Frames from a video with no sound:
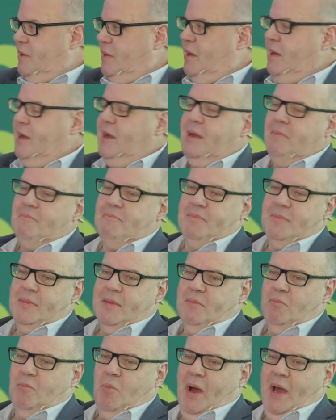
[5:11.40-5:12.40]

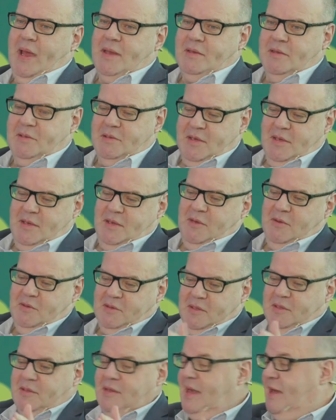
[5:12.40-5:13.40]
Why does he
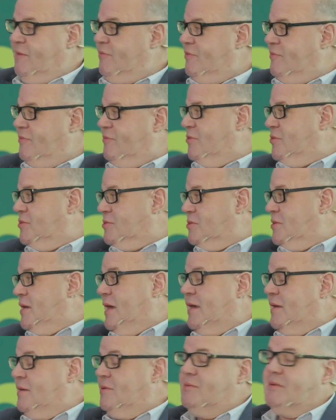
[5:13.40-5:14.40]
use his left foot or
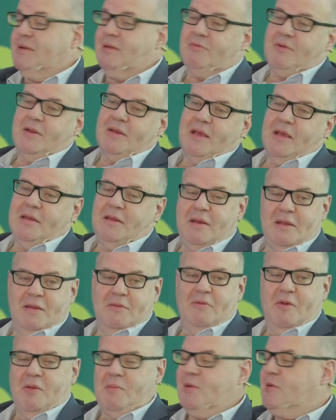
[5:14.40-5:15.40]
hand or whatever? I don't know
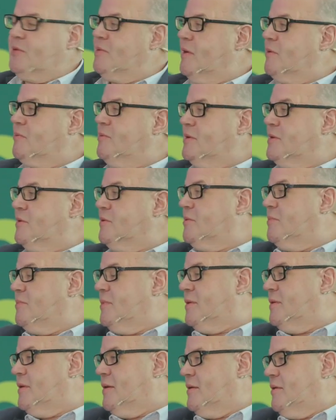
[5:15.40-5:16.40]
very much about British,
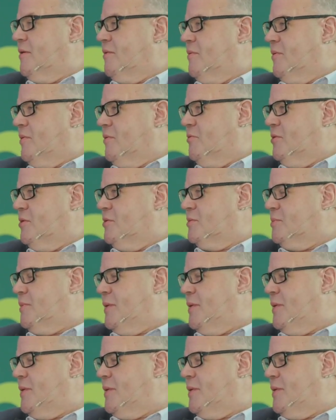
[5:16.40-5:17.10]
but I can't remember the rules.